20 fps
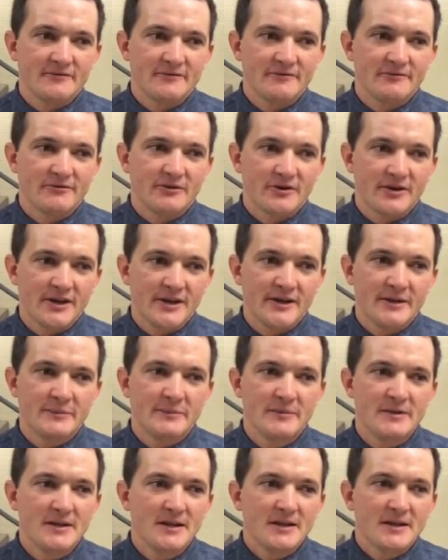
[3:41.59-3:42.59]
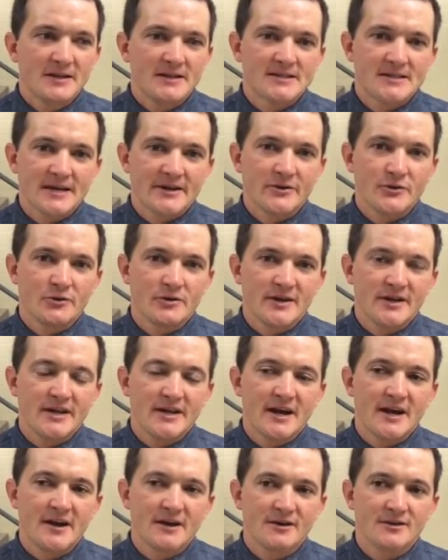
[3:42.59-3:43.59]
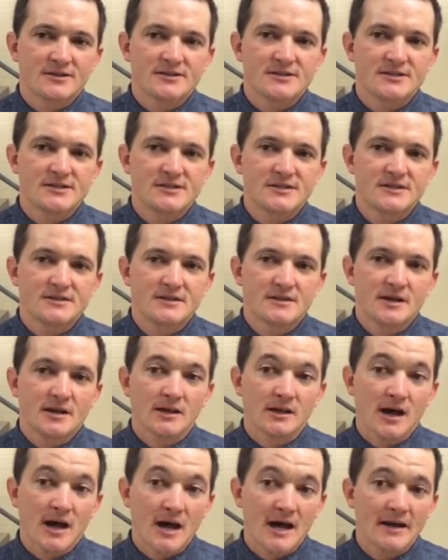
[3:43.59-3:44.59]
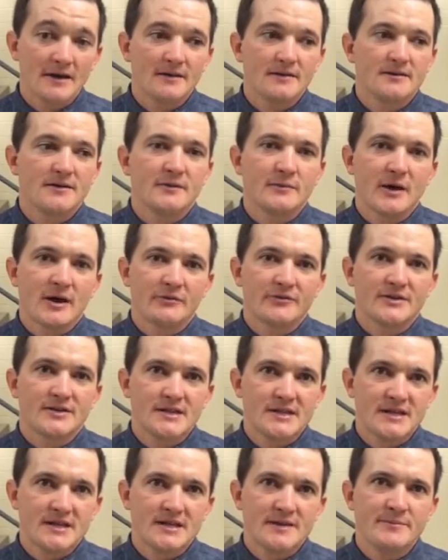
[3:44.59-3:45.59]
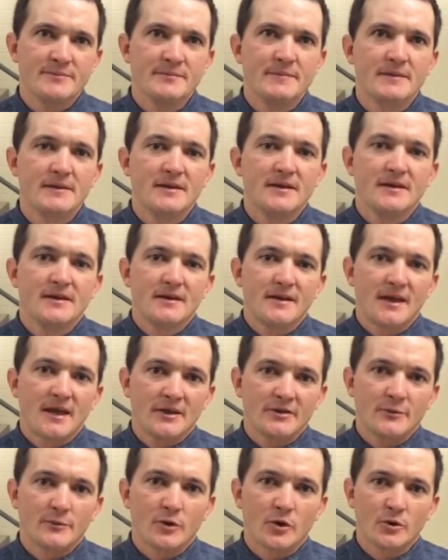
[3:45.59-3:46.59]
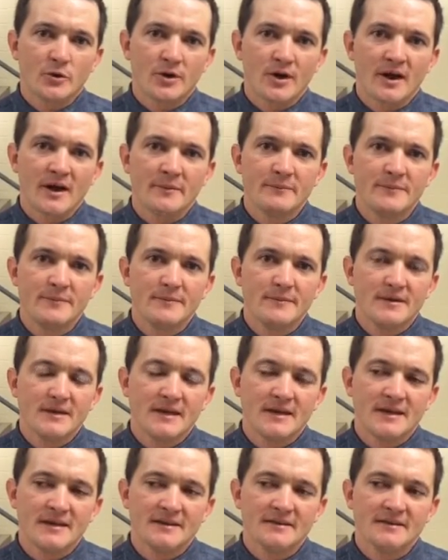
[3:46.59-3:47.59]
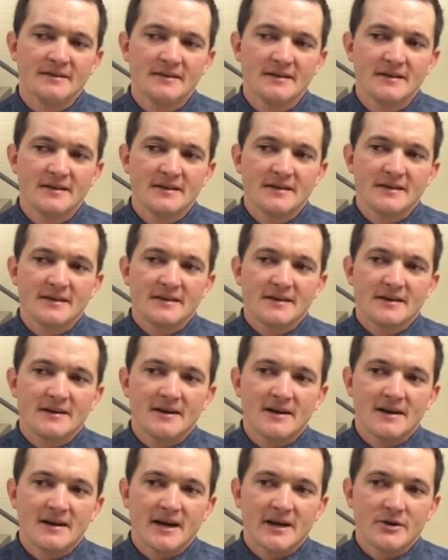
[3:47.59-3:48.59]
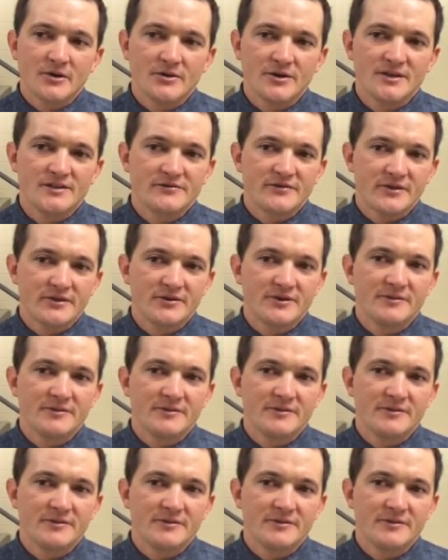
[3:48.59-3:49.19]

for him, because I know that he cares a lot about the team and the program, and I know he's